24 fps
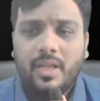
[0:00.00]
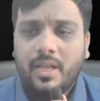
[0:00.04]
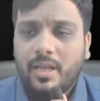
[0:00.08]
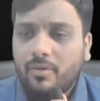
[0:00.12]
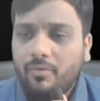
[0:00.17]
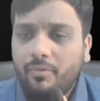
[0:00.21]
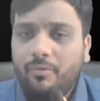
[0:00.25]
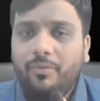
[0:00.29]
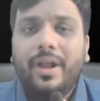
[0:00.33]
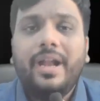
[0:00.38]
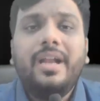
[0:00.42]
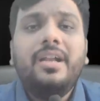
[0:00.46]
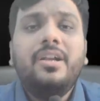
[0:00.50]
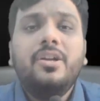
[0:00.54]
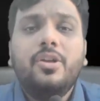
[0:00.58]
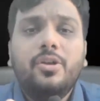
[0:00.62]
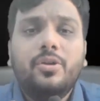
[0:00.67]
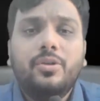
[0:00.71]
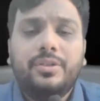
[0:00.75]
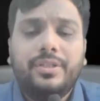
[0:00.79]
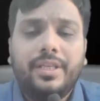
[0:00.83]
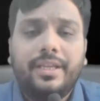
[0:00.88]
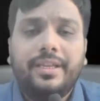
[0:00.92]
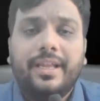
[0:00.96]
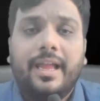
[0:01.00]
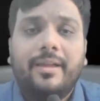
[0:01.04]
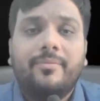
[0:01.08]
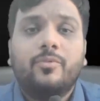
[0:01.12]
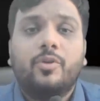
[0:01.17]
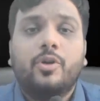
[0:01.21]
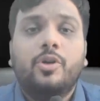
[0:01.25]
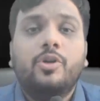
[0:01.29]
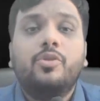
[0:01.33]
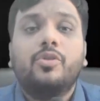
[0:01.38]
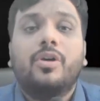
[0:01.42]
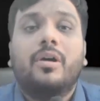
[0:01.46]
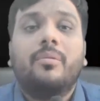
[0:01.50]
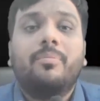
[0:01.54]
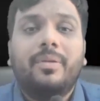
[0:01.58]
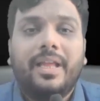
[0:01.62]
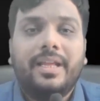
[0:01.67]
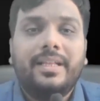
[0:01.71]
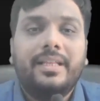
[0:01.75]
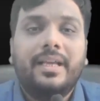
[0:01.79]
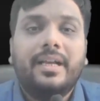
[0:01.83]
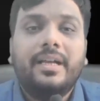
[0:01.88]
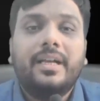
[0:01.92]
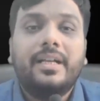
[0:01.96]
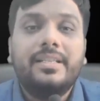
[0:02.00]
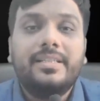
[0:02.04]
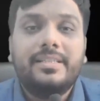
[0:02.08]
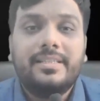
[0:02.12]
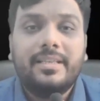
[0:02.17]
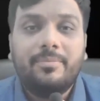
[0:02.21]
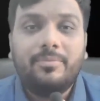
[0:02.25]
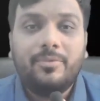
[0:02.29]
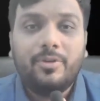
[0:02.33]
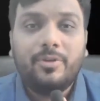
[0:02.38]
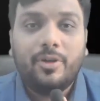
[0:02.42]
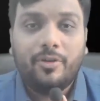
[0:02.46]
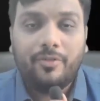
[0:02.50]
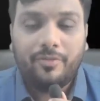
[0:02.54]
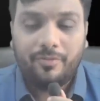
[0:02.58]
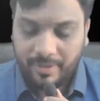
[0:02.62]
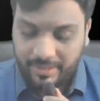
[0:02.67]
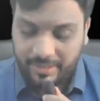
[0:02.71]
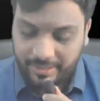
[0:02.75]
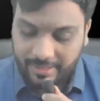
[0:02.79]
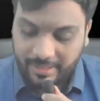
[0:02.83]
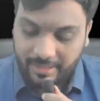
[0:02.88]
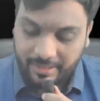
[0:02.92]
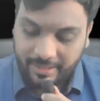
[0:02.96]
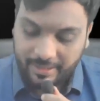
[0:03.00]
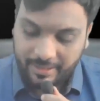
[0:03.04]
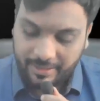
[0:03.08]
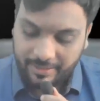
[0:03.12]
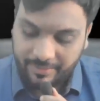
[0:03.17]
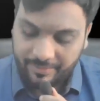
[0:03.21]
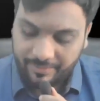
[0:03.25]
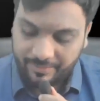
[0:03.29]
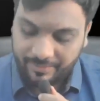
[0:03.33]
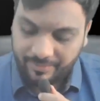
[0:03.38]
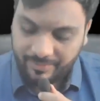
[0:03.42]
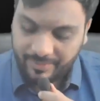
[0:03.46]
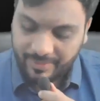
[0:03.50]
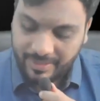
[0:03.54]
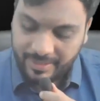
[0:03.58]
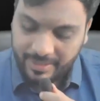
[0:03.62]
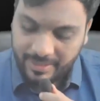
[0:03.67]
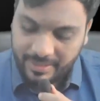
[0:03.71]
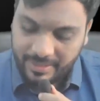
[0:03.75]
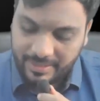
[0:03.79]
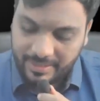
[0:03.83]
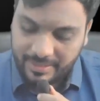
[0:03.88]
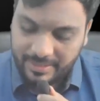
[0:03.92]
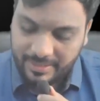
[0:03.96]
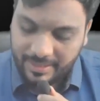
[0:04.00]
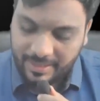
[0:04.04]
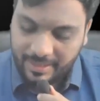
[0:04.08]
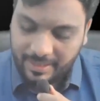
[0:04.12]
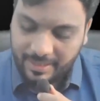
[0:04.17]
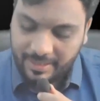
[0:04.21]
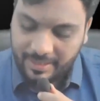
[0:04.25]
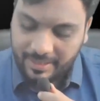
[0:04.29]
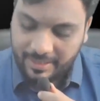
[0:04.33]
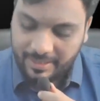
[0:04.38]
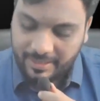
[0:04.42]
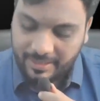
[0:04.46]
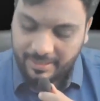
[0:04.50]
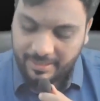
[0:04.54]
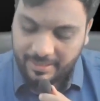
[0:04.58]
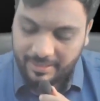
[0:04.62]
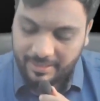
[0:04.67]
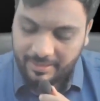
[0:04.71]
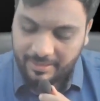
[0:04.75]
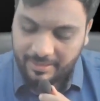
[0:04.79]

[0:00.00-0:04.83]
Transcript: when do you think I'm going to apply the concept of materiality? Sir,